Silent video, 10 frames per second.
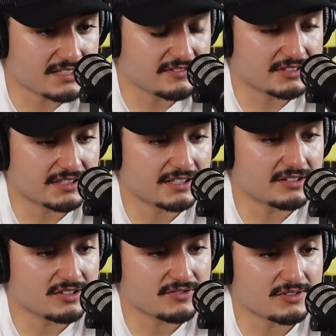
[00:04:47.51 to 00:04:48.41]
Everything
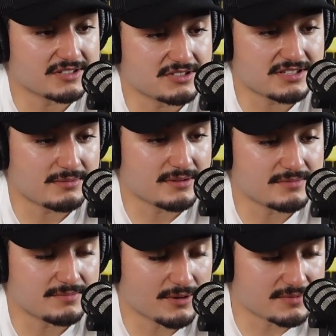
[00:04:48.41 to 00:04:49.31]
here is for
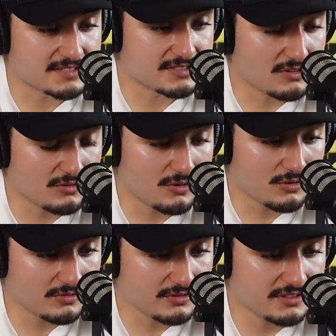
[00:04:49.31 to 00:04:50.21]
entertainment purposes.
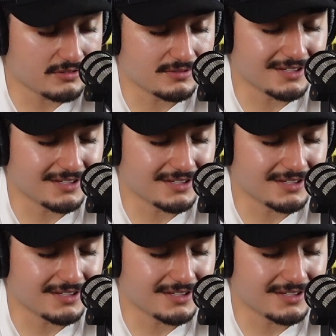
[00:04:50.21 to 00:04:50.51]
Let